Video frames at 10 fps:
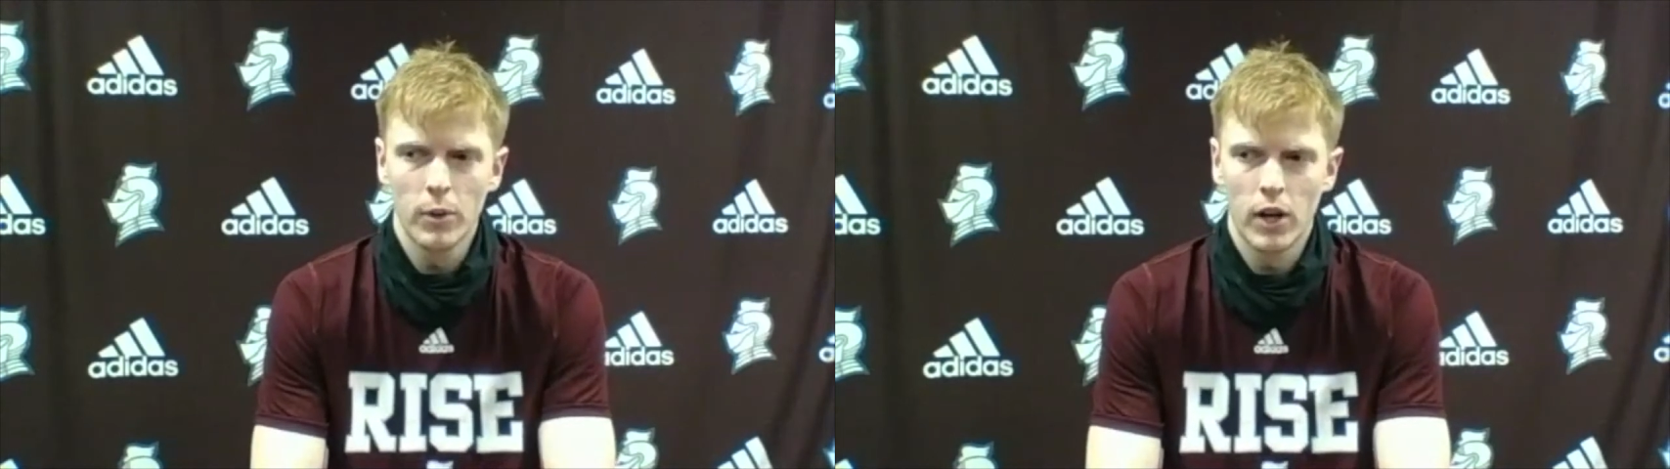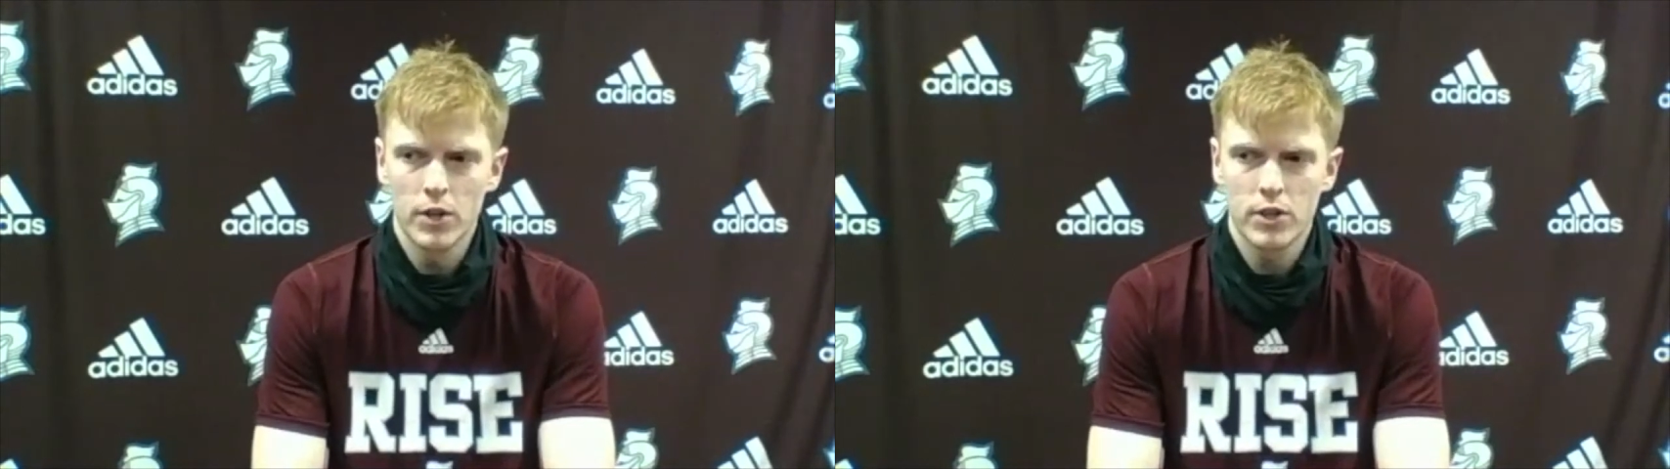
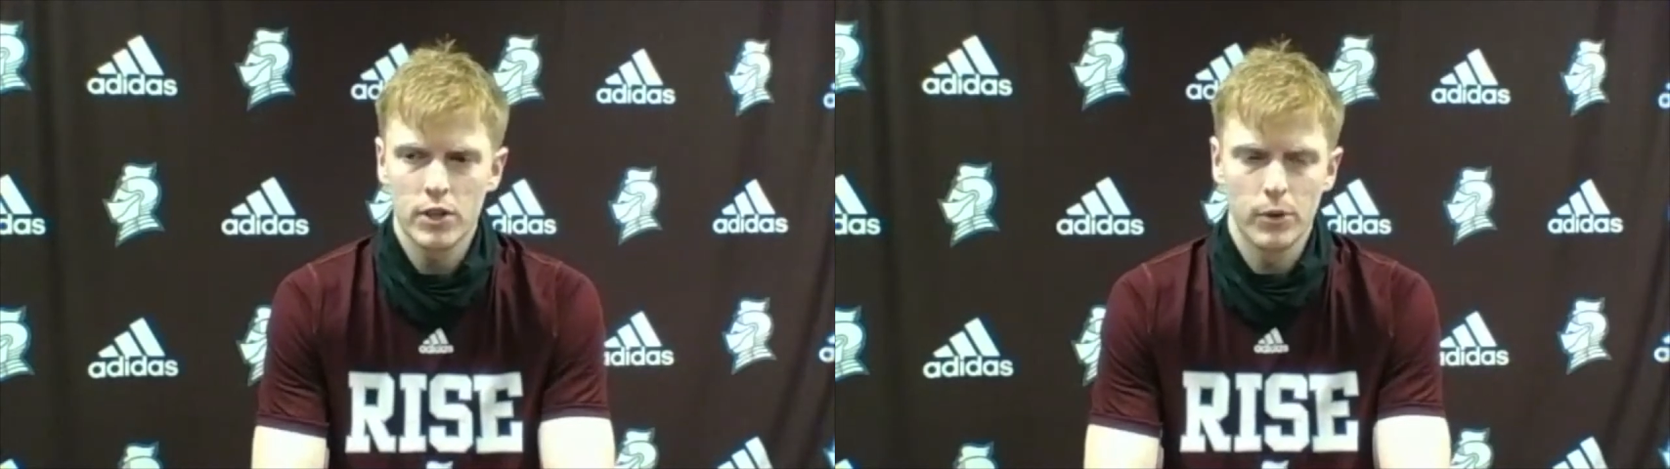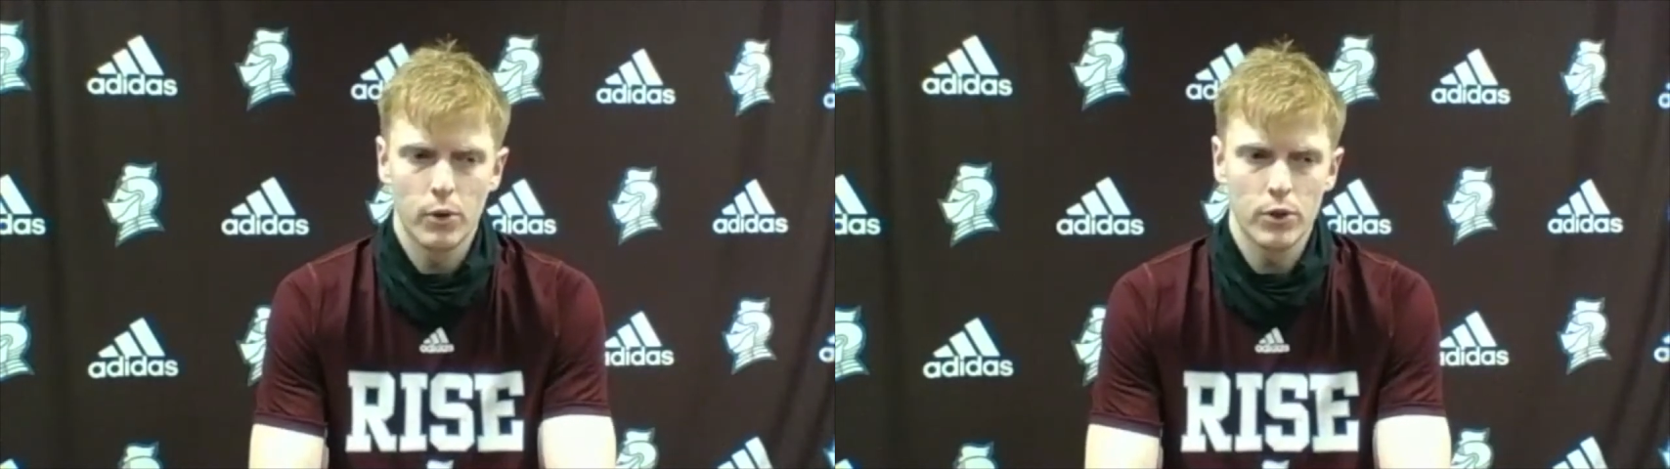
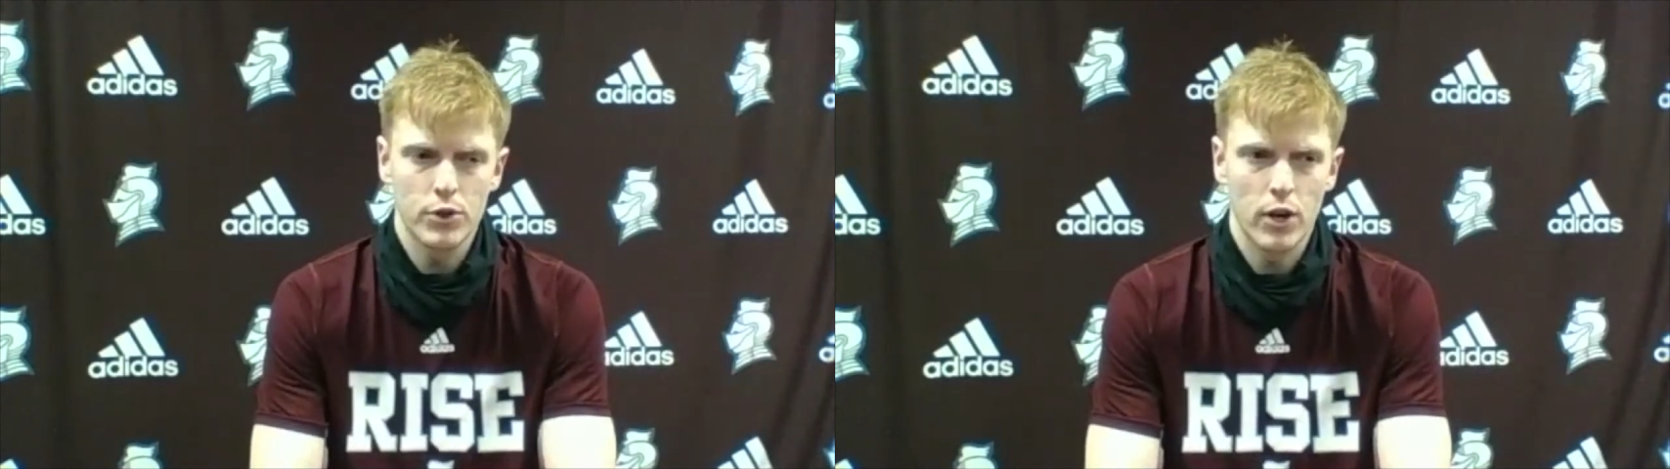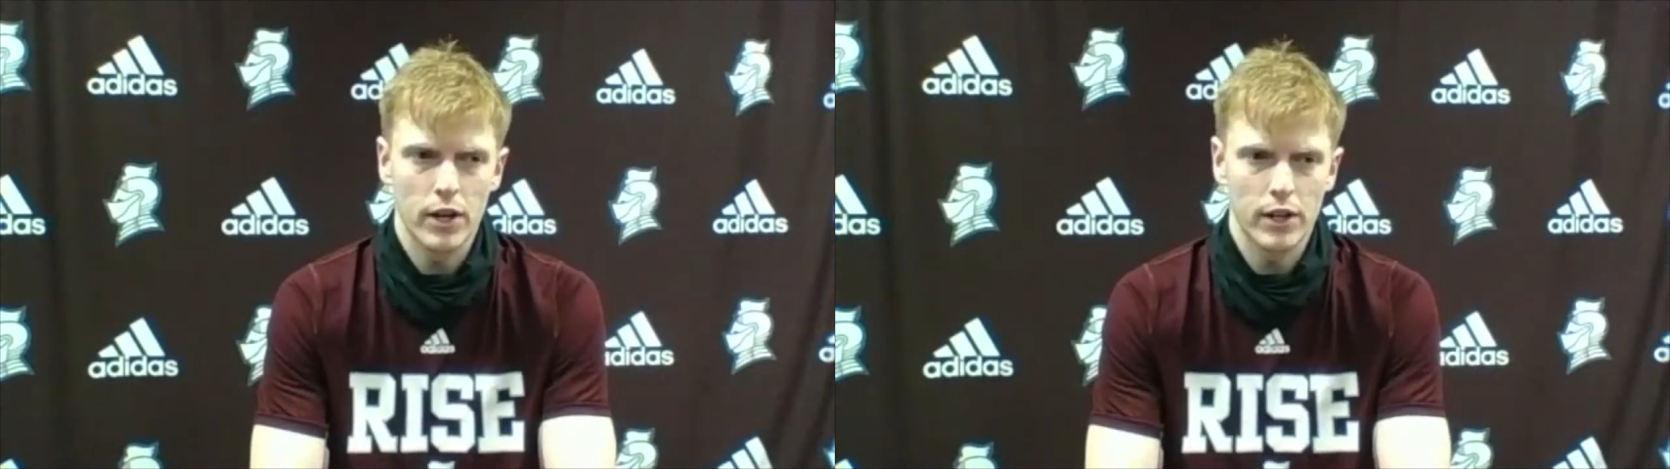always
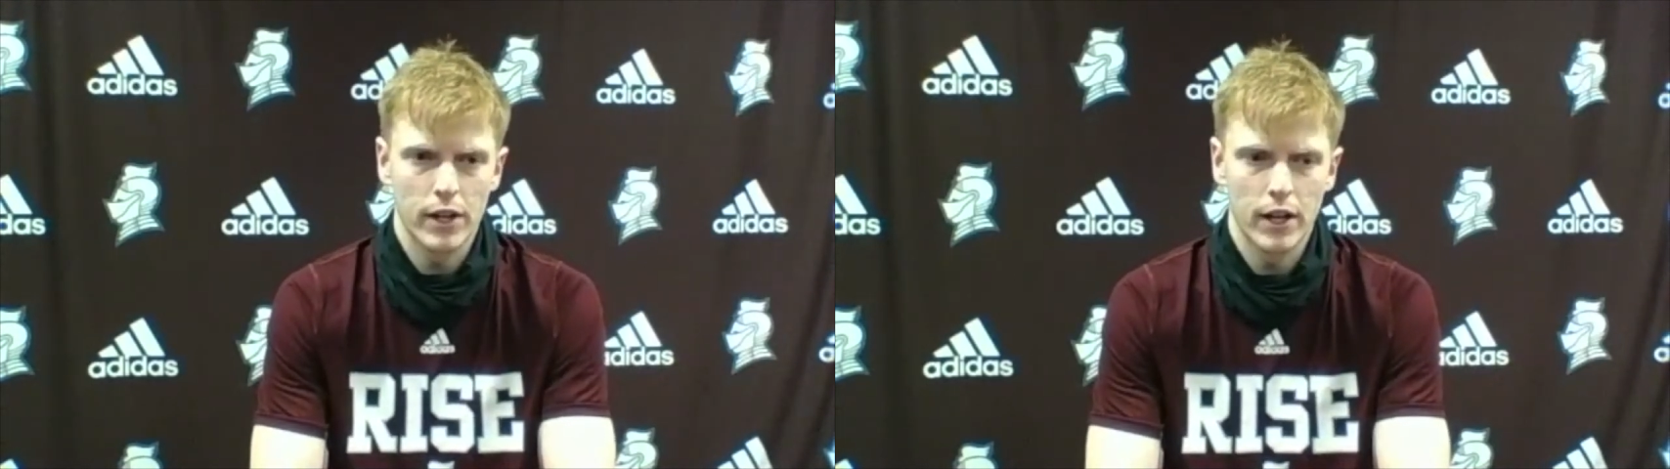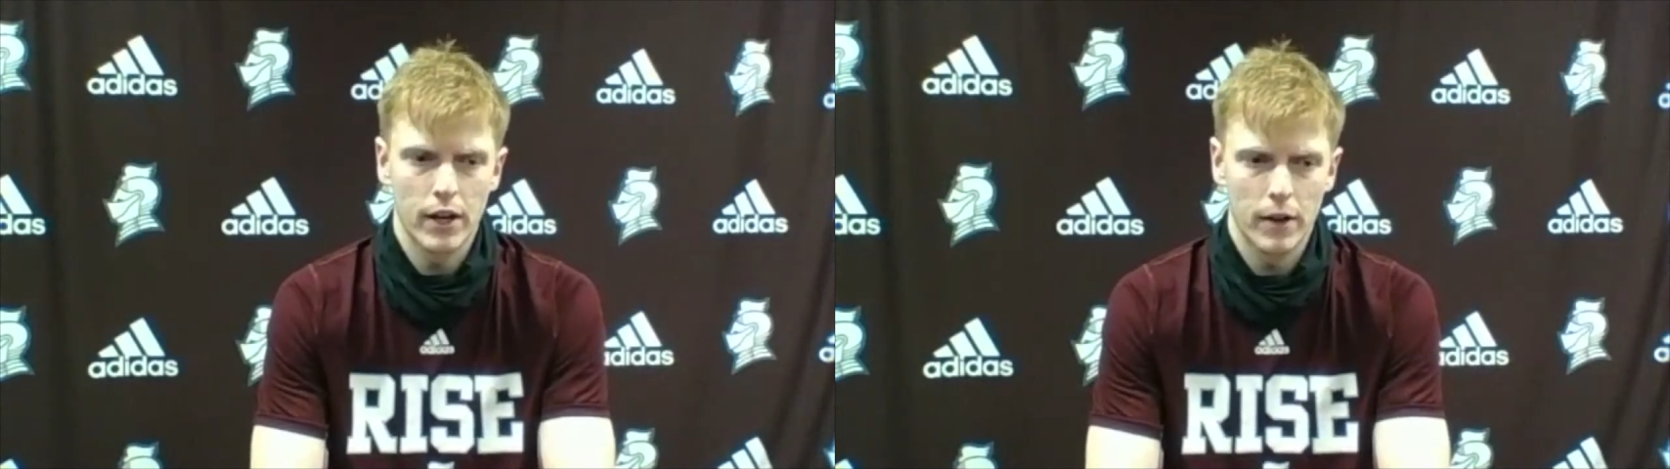try to get